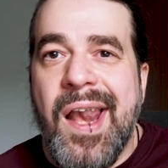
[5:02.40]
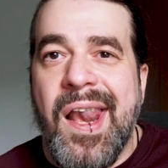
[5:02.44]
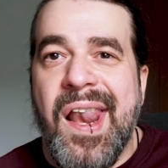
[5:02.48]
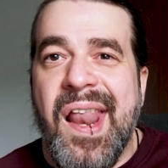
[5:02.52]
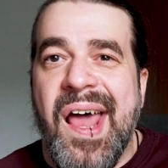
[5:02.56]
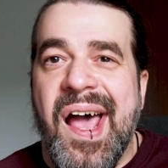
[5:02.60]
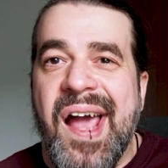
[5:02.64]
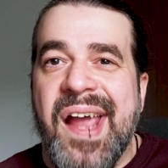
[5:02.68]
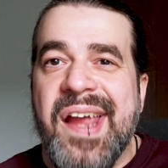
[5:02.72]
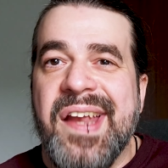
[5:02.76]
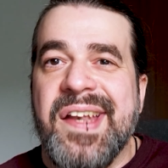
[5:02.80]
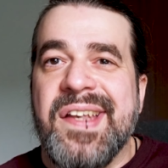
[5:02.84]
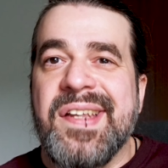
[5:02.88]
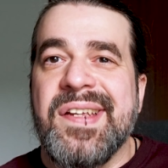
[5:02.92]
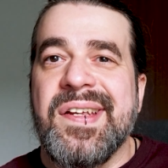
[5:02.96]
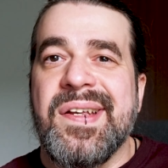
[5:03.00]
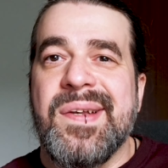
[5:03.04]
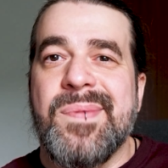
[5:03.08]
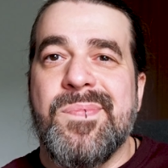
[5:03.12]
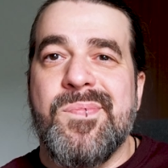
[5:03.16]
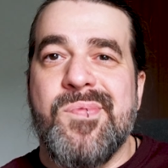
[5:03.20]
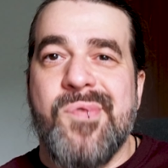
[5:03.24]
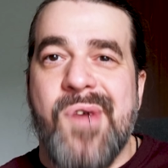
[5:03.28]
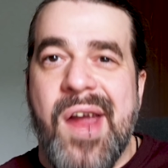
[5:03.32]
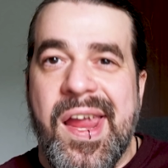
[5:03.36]
light
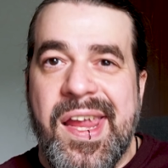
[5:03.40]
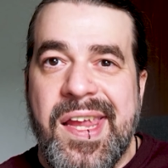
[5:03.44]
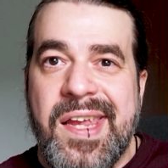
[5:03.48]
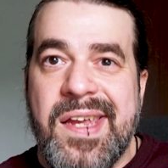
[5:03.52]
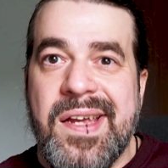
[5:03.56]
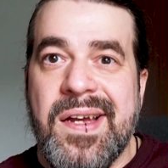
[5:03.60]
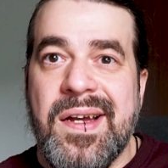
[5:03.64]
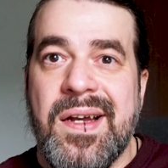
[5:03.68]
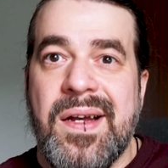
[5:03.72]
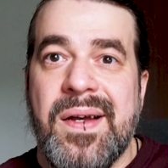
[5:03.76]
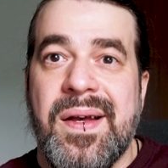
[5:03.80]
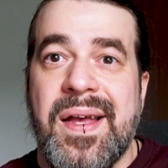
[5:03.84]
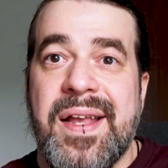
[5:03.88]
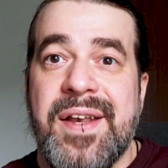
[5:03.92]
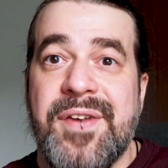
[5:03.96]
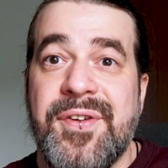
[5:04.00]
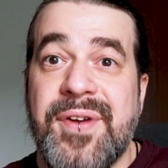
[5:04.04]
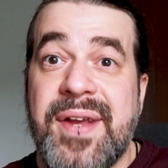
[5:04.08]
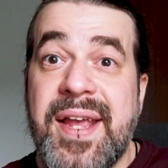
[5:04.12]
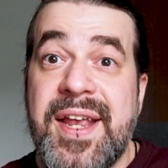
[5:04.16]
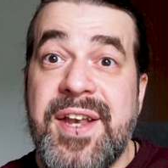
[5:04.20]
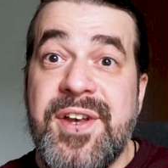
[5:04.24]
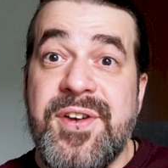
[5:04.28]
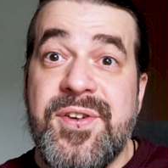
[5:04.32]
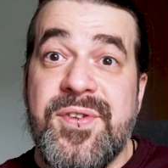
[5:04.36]
breaker, and you
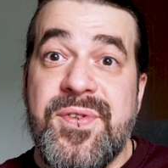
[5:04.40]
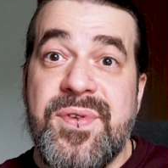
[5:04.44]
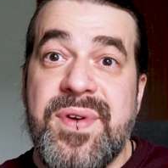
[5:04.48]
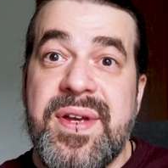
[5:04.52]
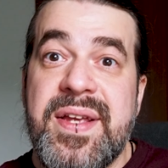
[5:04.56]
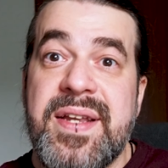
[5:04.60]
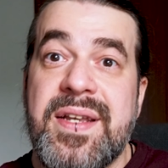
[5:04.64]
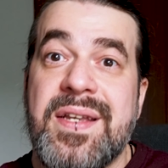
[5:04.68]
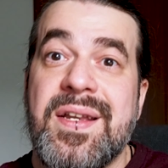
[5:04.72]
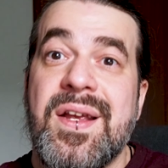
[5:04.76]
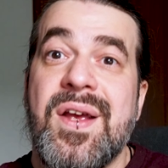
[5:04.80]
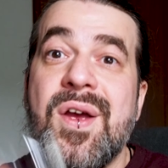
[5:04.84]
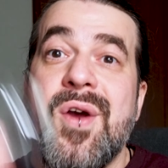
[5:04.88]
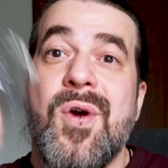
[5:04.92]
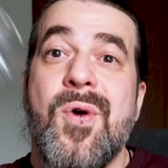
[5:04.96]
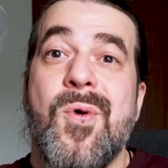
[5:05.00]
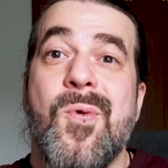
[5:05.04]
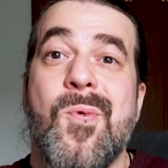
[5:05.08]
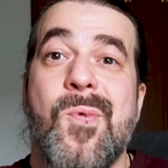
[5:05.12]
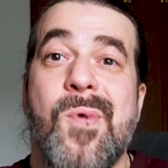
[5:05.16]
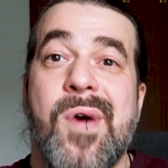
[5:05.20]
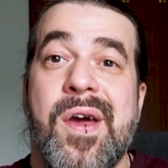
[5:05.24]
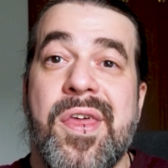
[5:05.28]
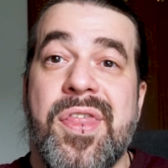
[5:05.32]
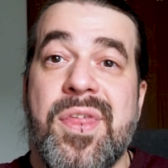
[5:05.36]
can do it
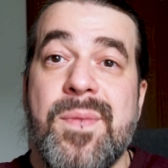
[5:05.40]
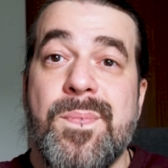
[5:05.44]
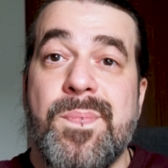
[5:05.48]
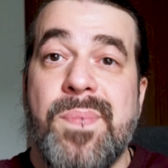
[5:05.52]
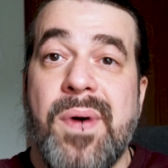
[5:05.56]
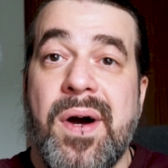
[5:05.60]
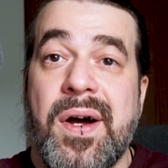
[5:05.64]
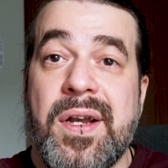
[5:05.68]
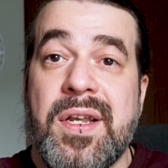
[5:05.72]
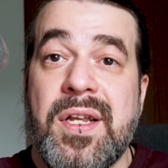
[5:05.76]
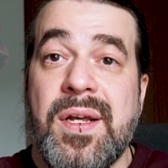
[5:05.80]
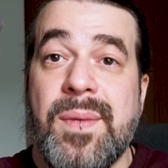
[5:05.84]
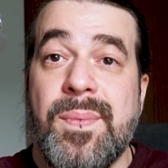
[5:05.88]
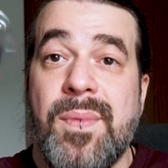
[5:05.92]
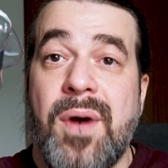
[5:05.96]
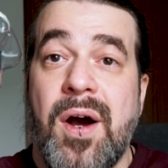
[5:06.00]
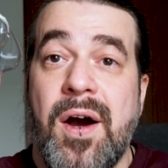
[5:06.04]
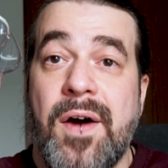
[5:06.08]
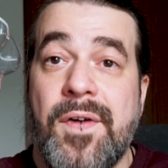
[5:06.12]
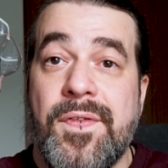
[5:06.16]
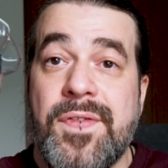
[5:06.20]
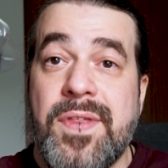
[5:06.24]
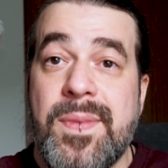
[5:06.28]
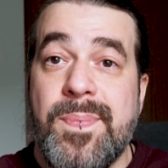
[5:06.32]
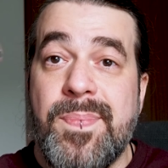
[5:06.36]
with the bottom
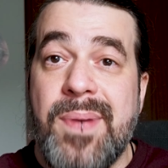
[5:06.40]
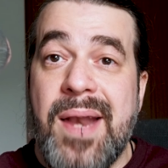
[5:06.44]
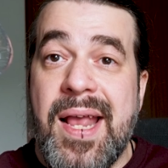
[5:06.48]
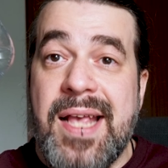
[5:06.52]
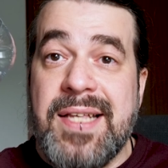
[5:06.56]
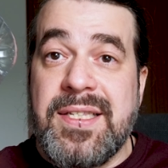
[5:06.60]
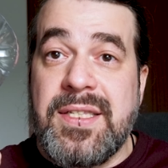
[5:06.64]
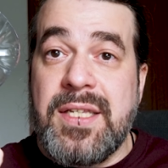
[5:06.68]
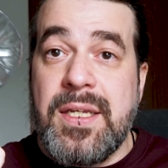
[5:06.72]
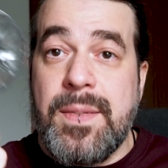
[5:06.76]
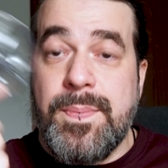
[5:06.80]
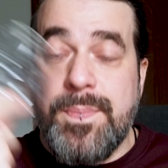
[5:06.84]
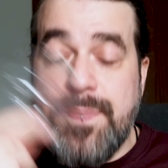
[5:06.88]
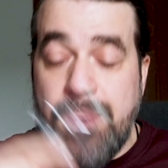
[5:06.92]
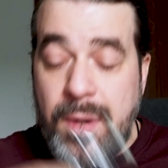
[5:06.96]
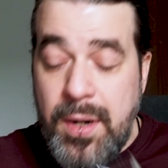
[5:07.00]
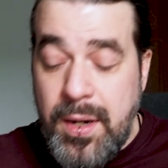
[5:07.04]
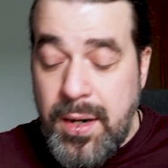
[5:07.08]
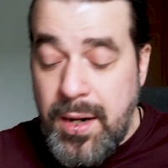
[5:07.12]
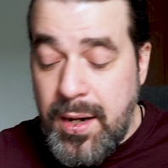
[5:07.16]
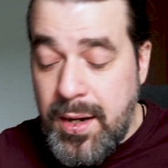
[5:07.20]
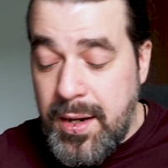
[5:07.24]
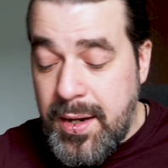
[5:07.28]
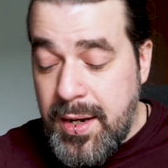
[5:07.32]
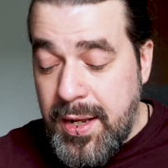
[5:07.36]
of the plastic
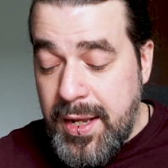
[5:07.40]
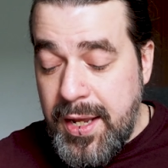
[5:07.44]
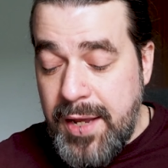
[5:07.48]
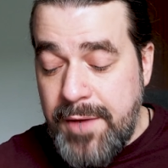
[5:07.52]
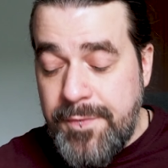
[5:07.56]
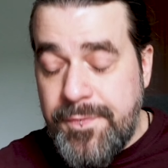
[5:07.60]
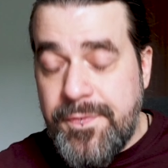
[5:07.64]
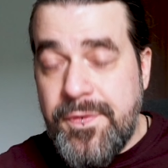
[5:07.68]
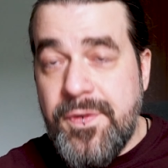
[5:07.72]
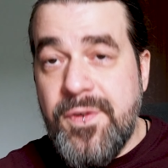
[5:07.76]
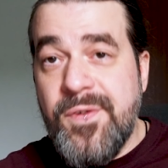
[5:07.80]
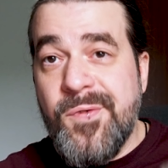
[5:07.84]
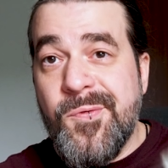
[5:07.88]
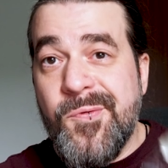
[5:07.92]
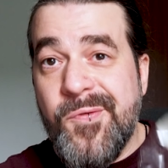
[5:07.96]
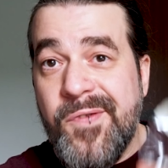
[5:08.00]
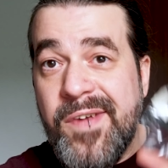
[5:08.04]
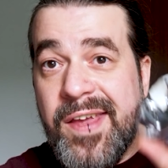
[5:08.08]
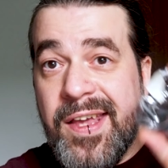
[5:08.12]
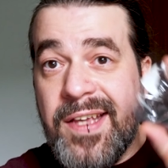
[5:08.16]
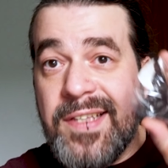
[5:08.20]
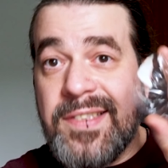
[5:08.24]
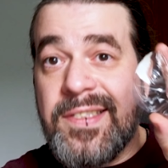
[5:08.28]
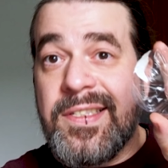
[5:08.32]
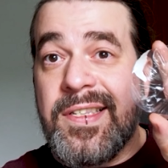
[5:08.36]
bottle. If you
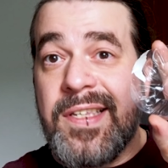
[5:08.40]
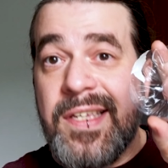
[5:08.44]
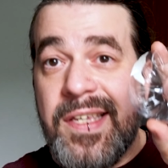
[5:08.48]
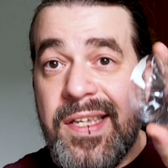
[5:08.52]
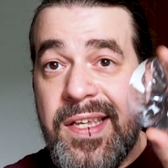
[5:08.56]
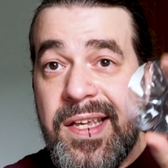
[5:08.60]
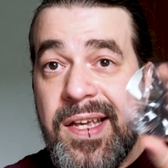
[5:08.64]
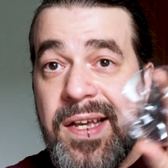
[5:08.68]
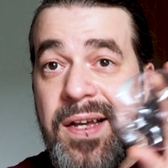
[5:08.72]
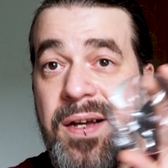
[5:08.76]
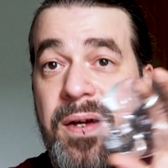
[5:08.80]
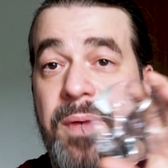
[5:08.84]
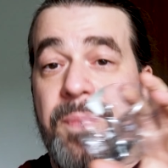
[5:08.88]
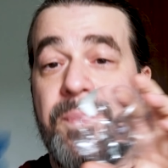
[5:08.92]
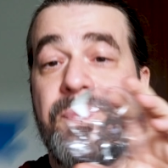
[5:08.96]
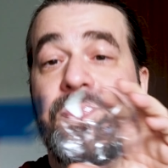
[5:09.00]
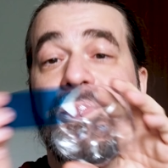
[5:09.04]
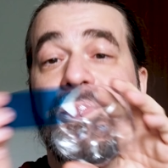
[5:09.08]
fix here